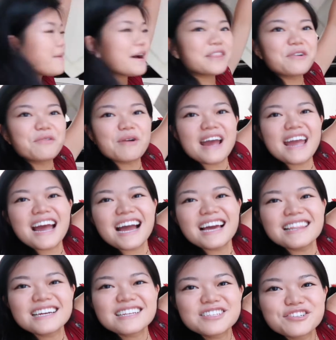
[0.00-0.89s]
By the way,
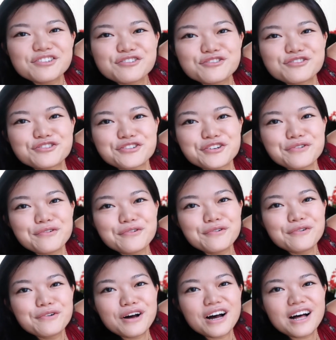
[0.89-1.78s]
I like to do
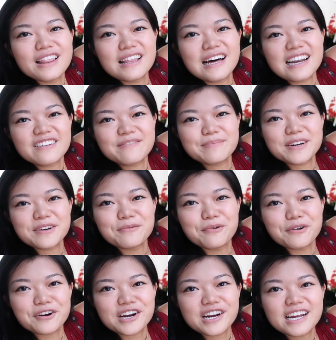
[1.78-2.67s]
a lot of my
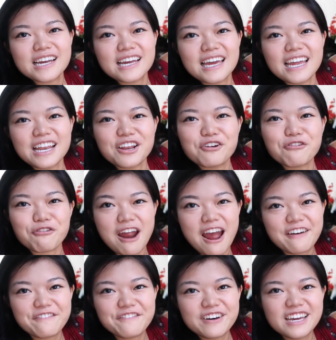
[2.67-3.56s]
work in
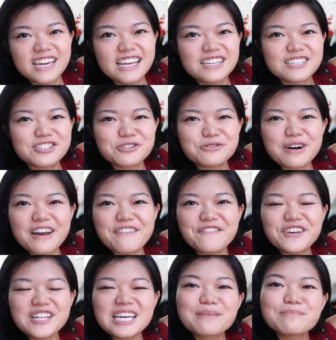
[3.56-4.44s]
graphite, so I
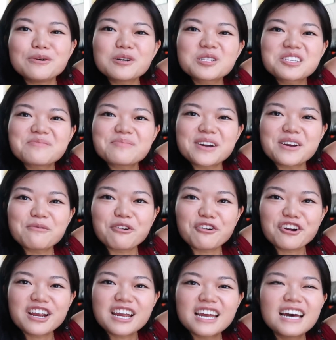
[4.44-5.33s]
feel like most of my
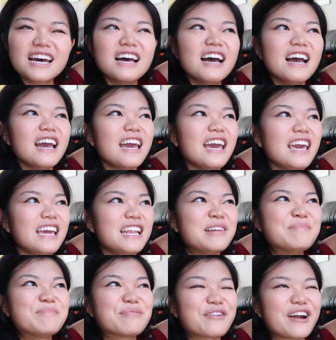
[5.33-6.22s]
work
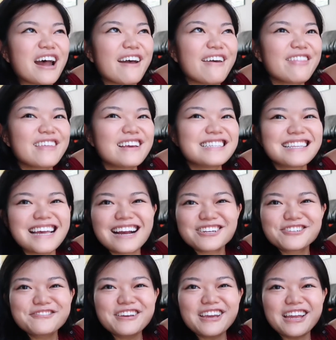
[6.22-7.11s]
in breadth is
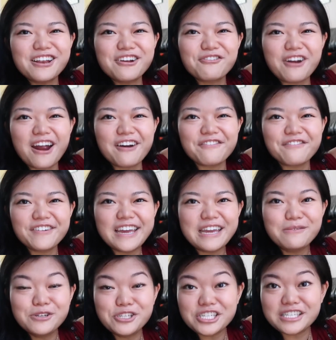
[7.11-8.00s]
actually in
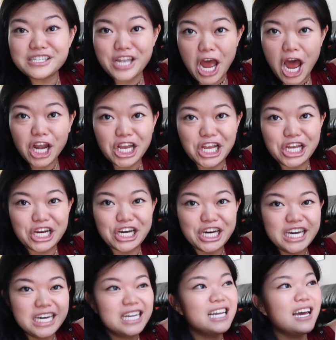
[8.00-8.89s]
graphite, which is not
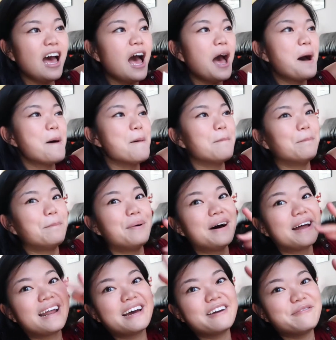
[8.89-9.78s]
good,
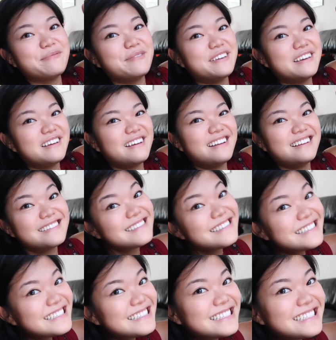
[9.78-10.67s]
but I mean...